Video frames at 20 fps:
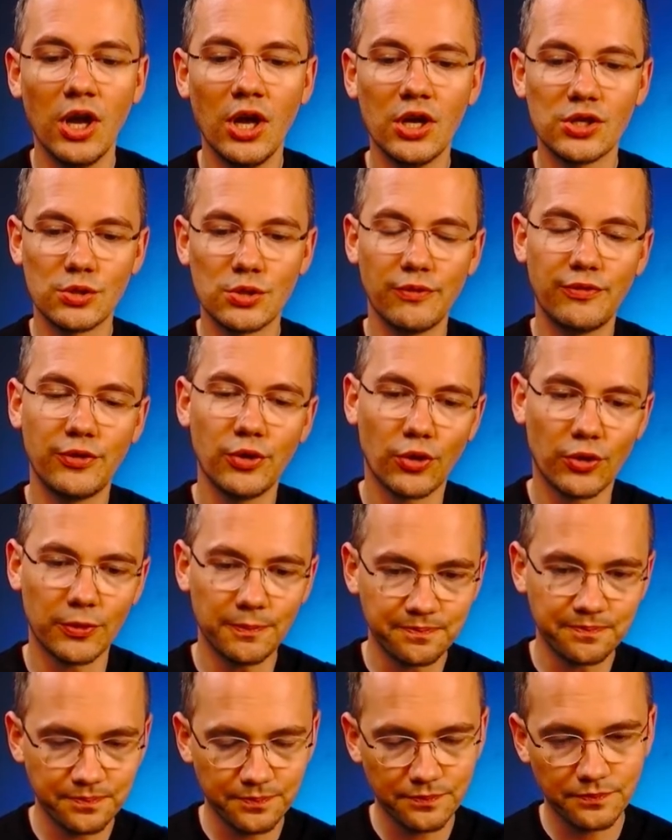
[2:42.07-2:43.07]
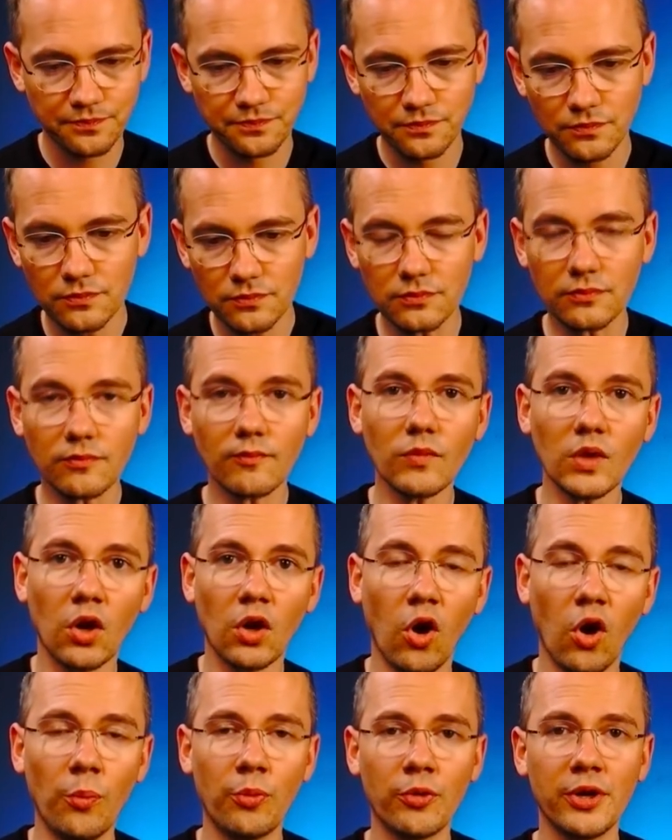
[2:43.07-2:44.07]
So if your
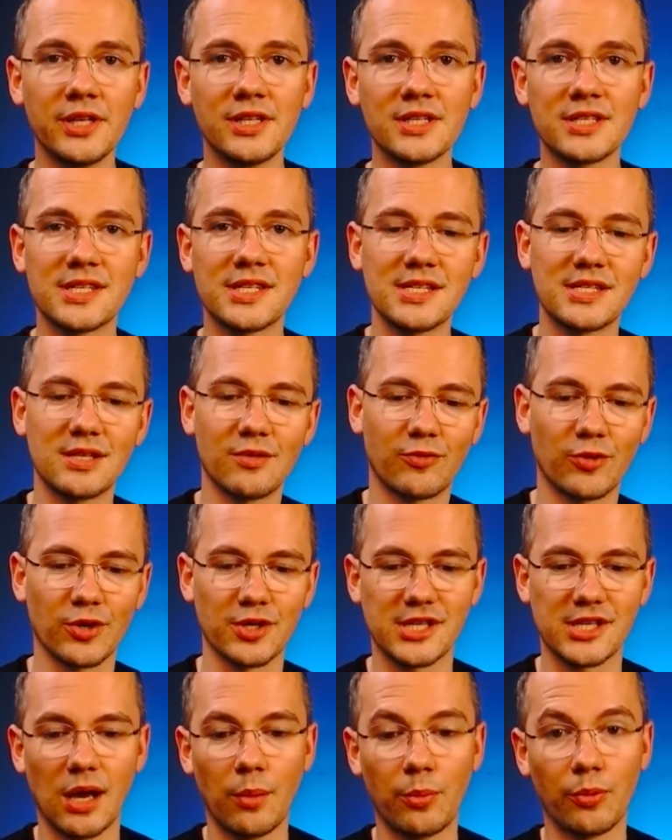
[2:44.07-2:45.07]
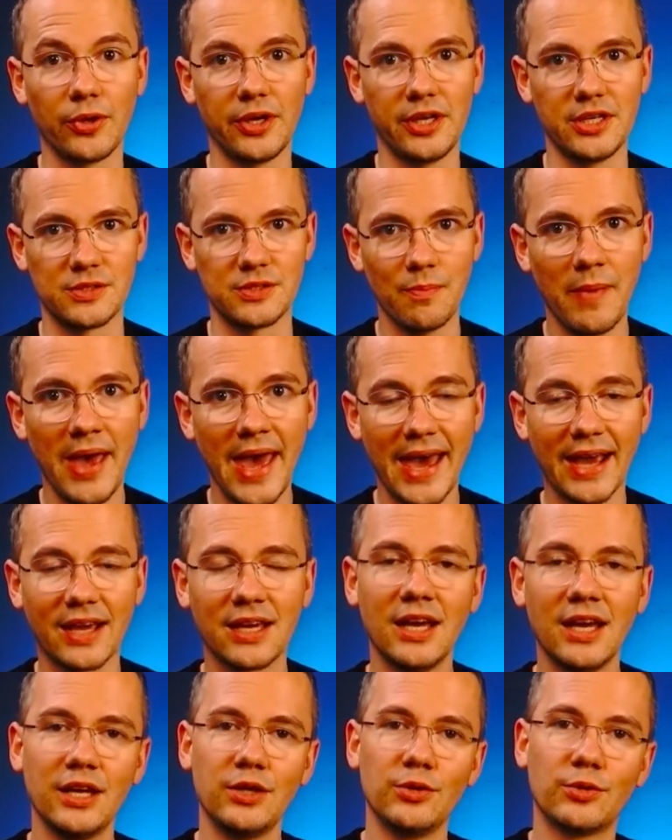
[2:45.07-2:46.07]
operating system, for example, is Mac,
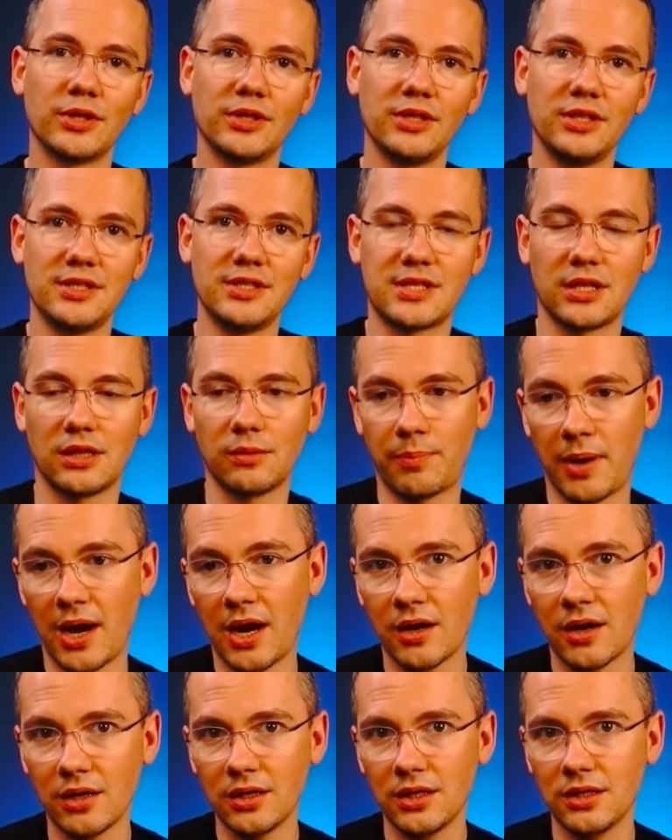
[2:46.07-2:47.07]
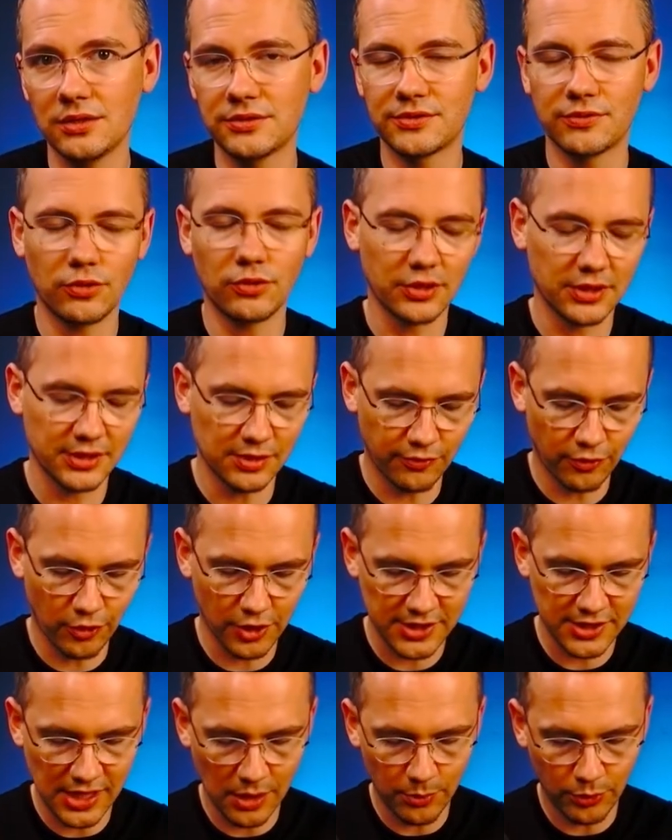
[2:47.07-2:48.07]
you can install Parallels, for
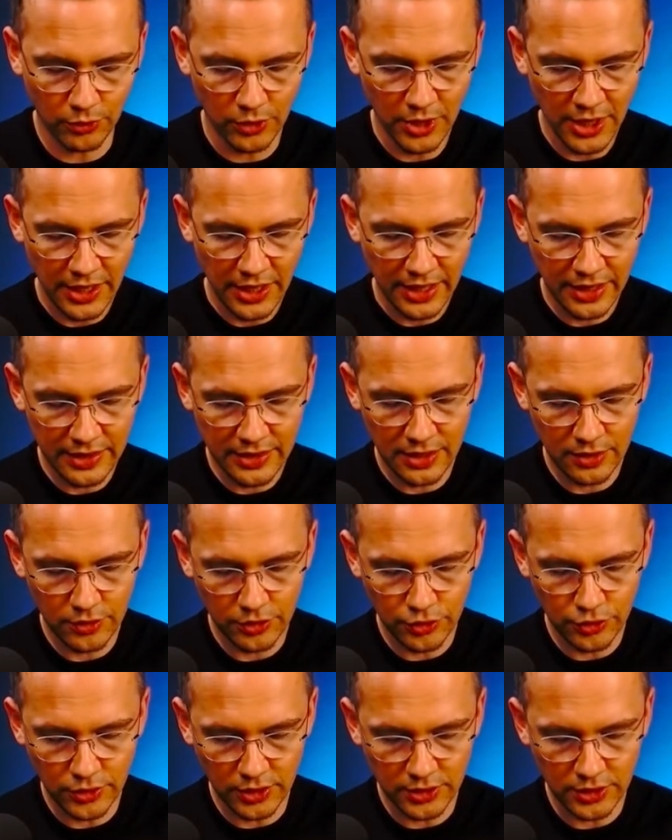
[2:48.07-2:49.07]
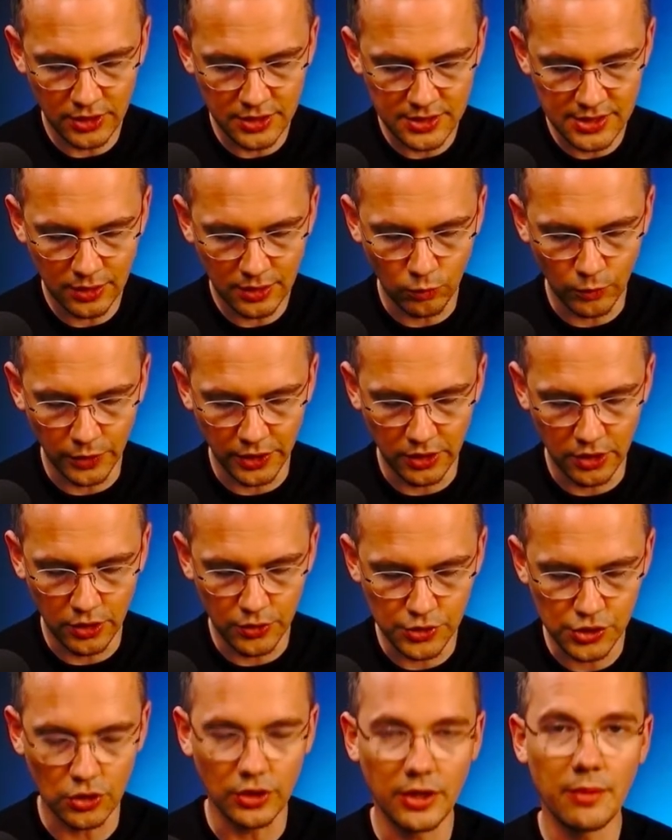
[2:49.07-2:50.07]
example, and then you can install
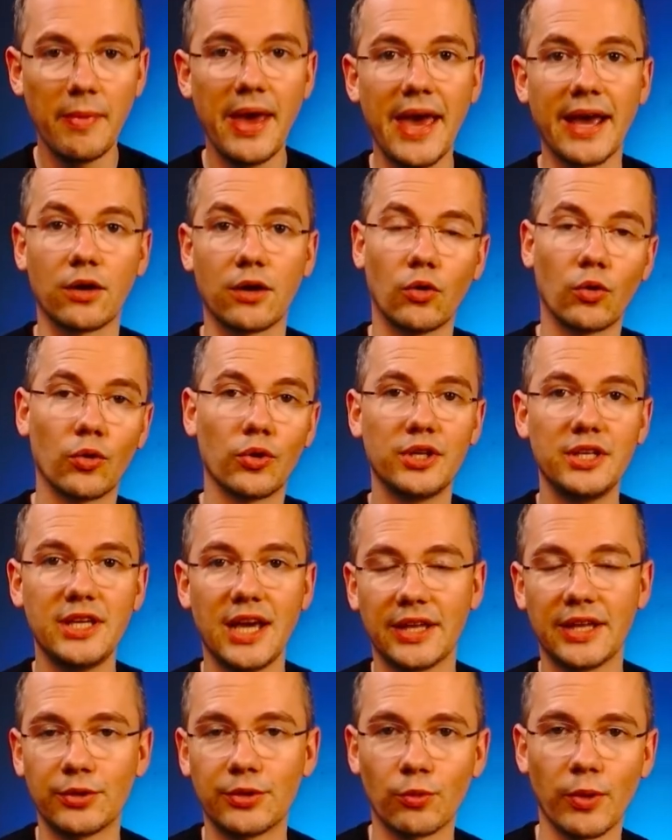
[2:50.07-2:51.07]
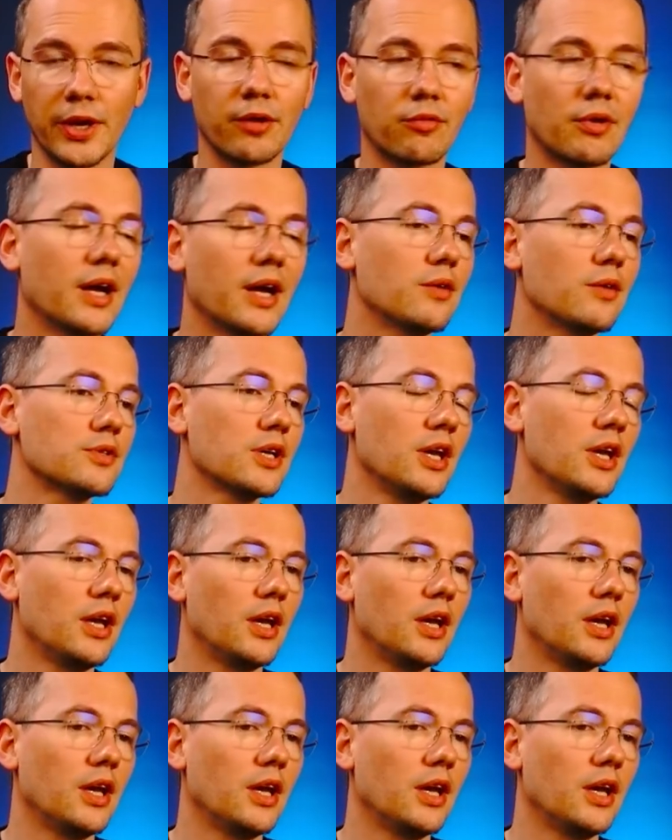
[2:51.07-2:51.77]
Windows on a Mac, or the other way around,